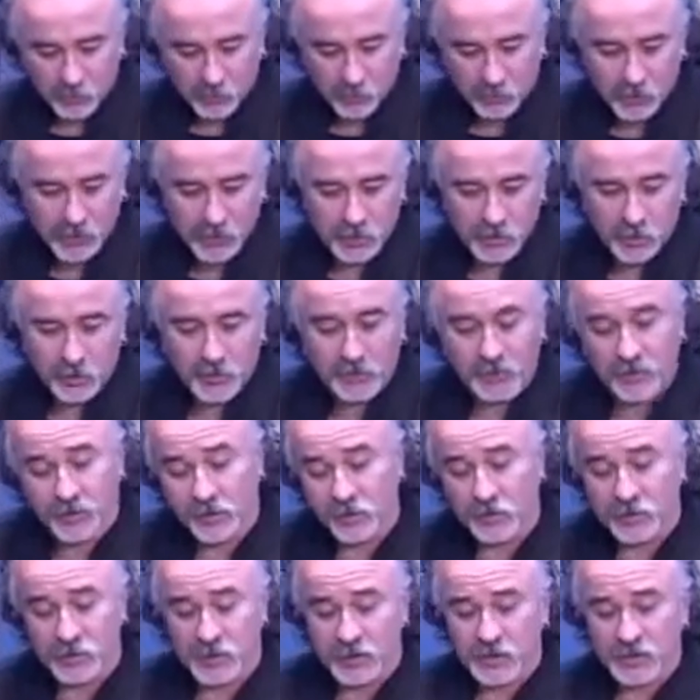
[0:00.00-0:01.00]
We enjoy
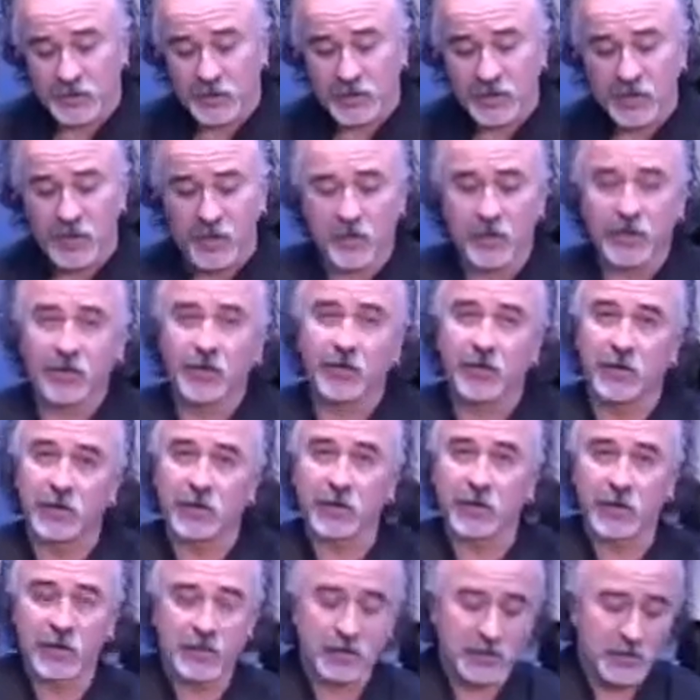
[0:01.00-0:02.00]
fennel seeds in a curry, give a
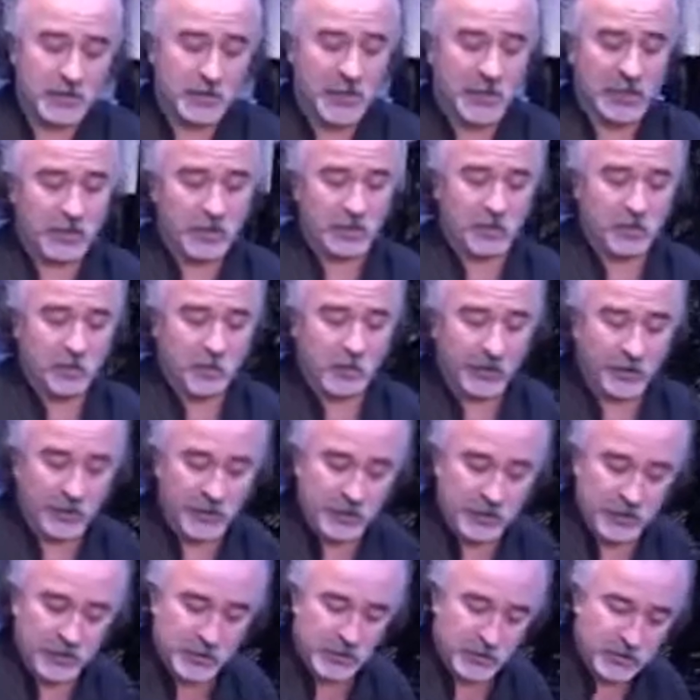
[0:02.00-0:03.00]
delicious natural
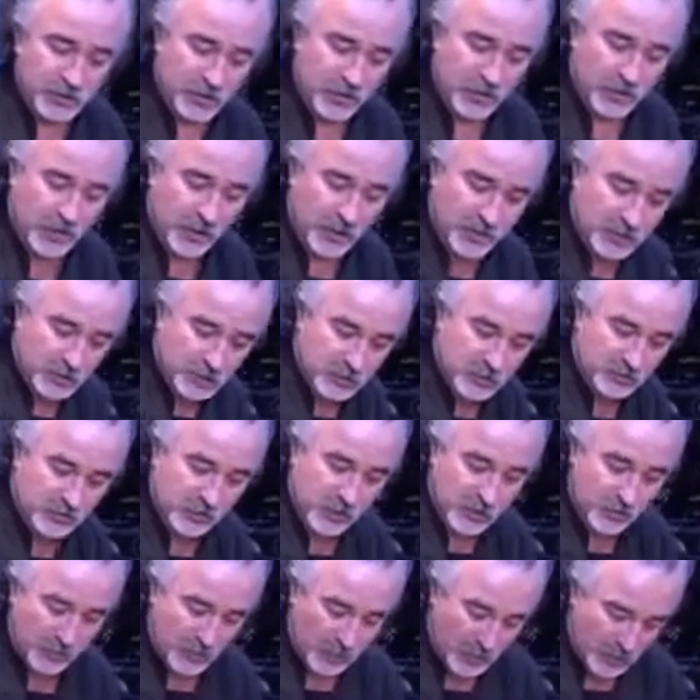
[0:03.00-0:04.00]
sweetness. Stir those
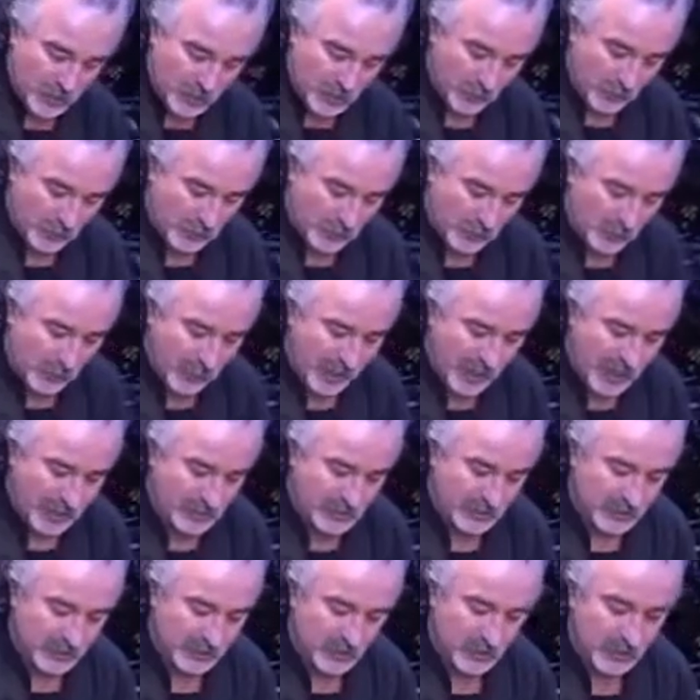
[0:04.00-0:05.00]
through. We're going to
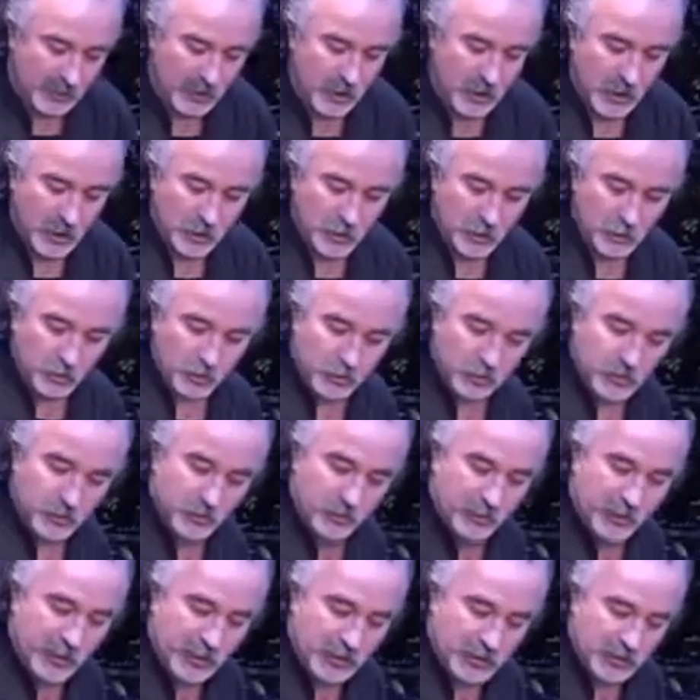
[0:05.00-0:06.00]
add a good
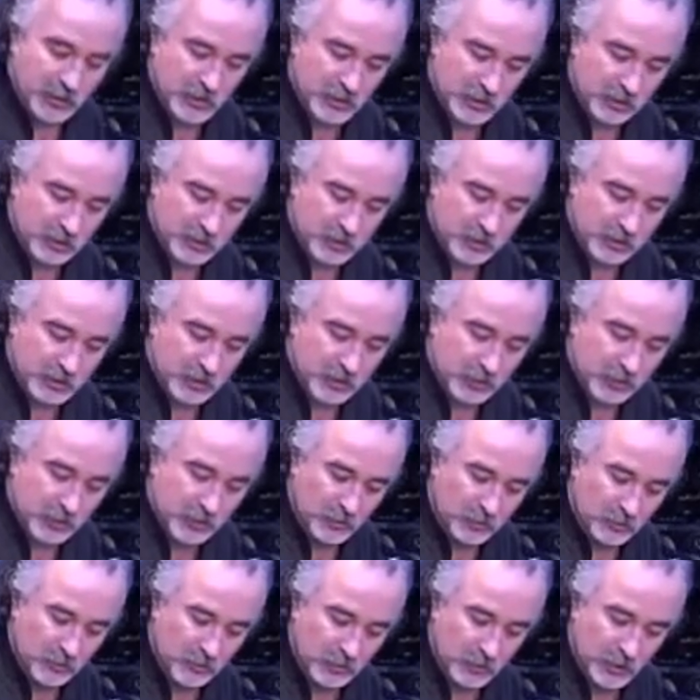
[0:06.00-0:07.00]
pinch
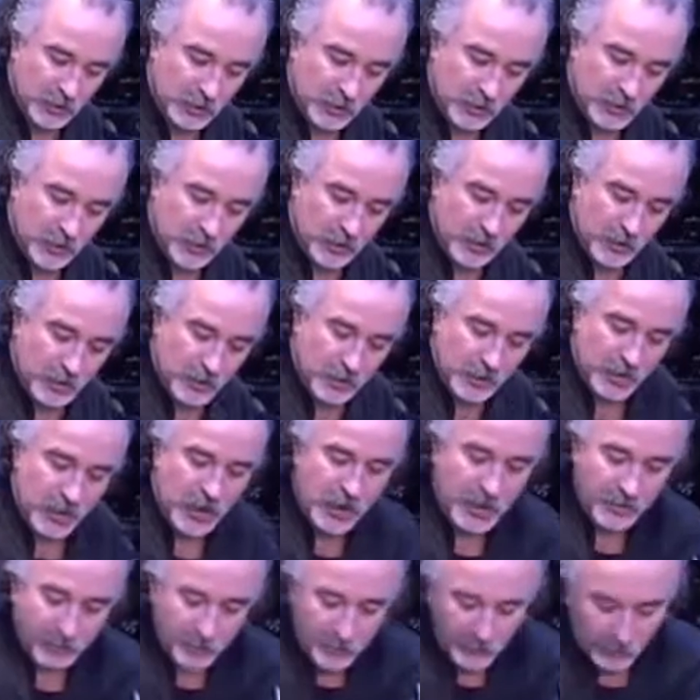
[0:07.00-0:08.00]
or
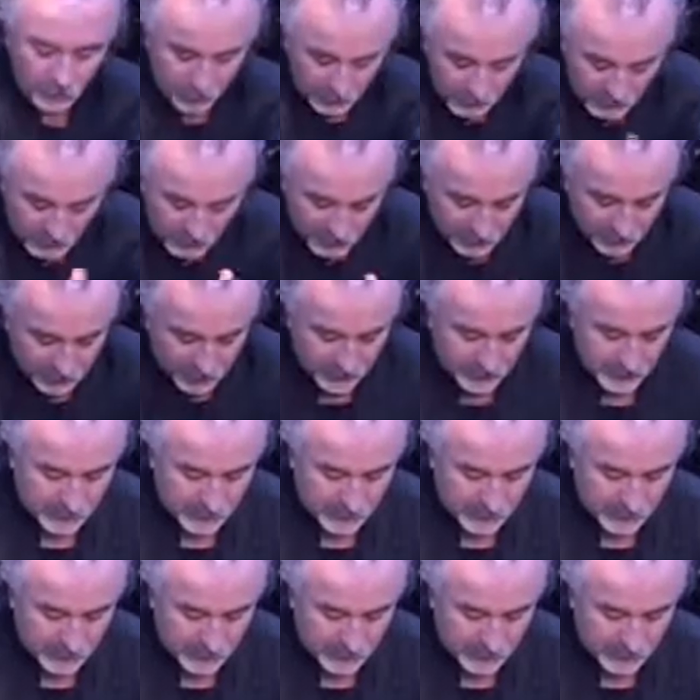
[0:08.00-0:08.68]
handful of